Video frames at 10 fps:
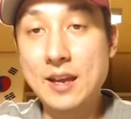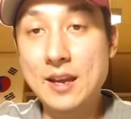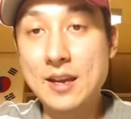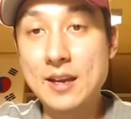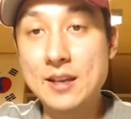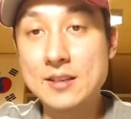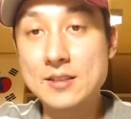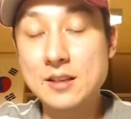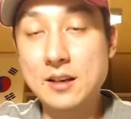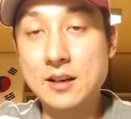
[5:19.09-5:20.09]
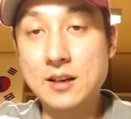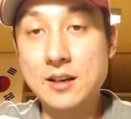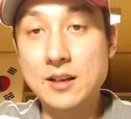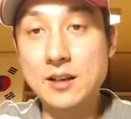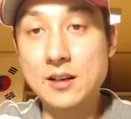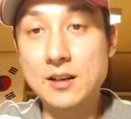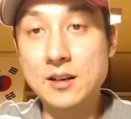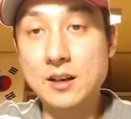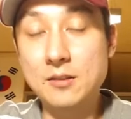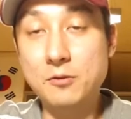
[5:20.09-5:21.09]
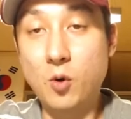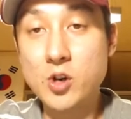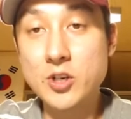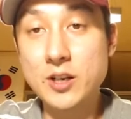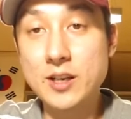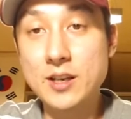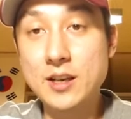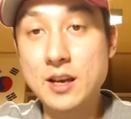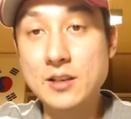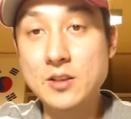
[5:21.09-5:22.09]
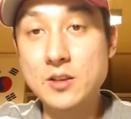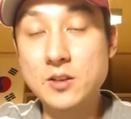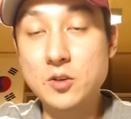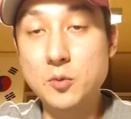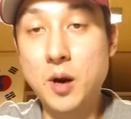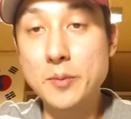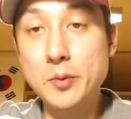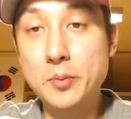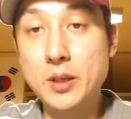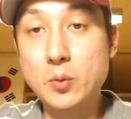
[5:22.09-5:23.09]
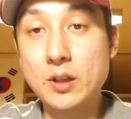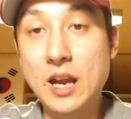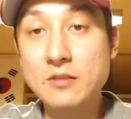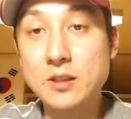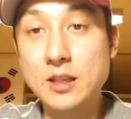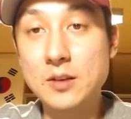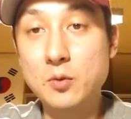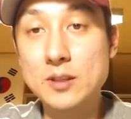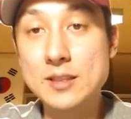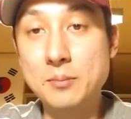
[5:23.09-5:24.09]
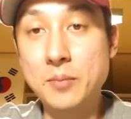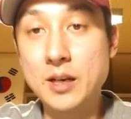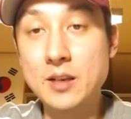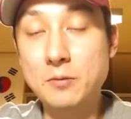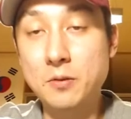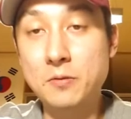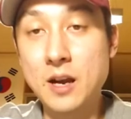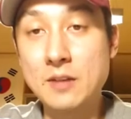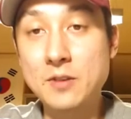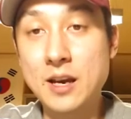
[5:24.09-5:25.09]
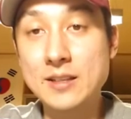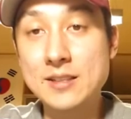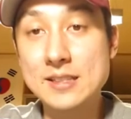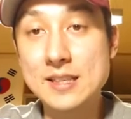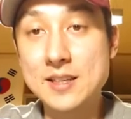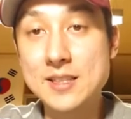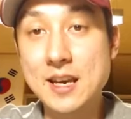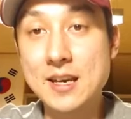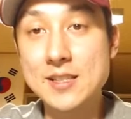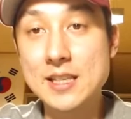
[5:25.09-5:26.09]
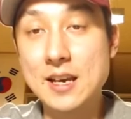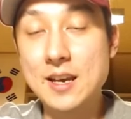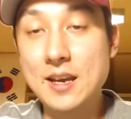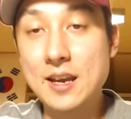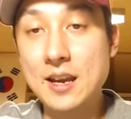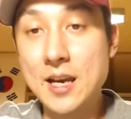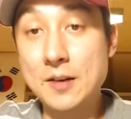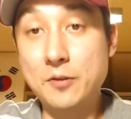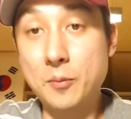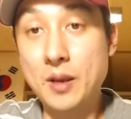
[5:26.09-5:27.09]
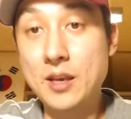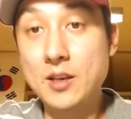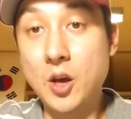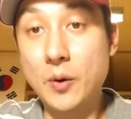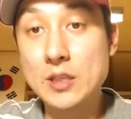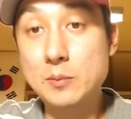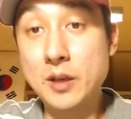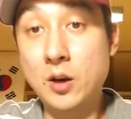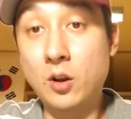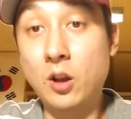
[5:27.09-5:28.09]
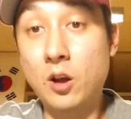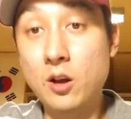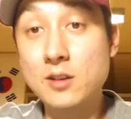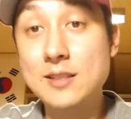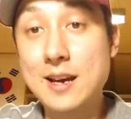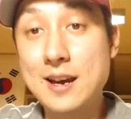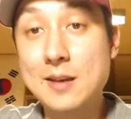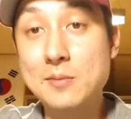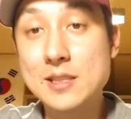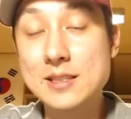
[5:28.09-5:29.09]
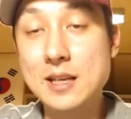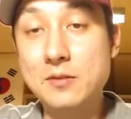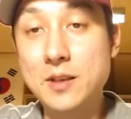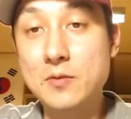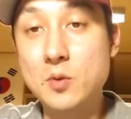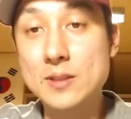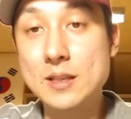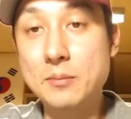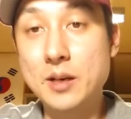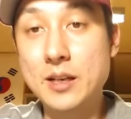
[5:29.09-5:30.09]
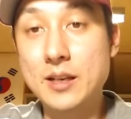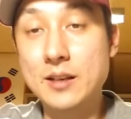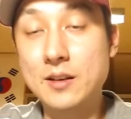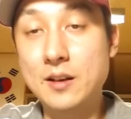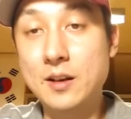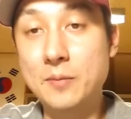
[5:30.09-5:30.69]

And unfortunately, you probably will have to live with somebody for 5 nights and 6 days. And for me, you know, it's been a long time since I've lived with somebody